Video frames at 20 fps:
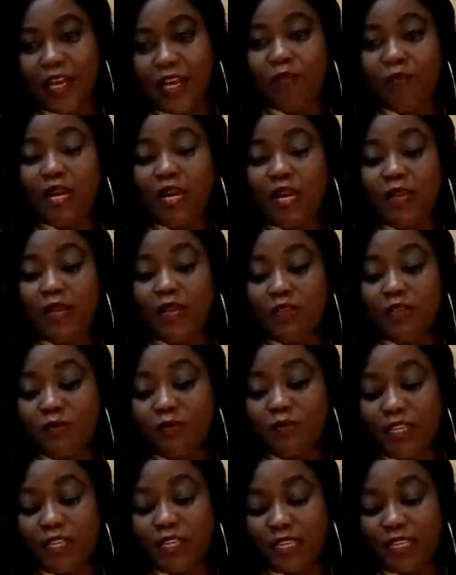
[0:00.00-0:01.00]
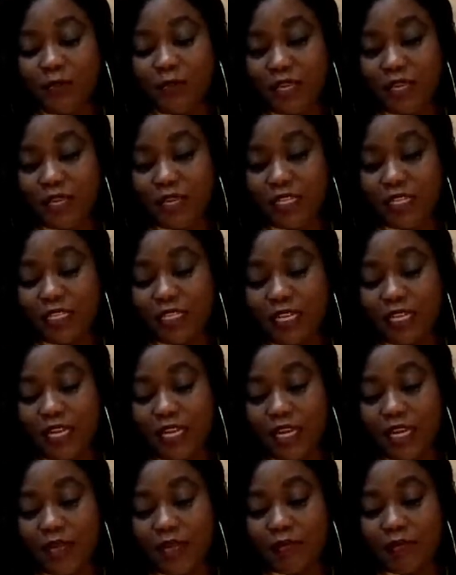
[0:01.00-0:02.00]
My name is Marcia Mendy.
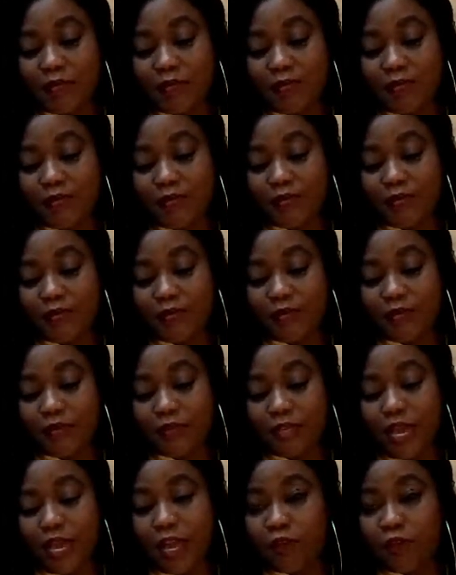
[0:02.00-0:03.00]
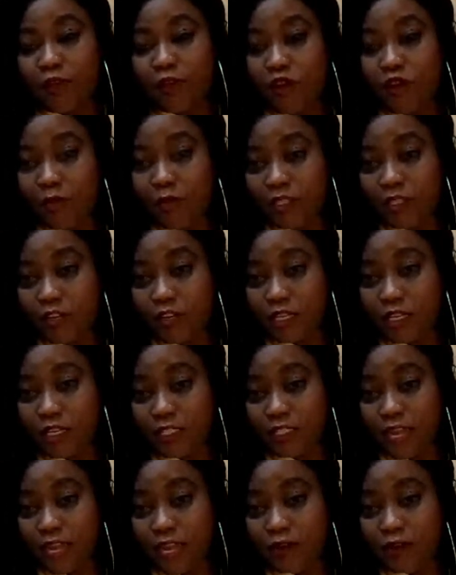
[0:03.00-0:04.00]
I grew up in
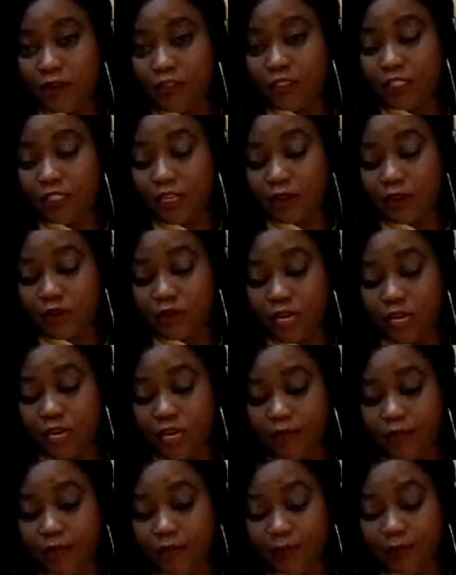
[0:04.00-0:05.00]
Town, Sarakunda.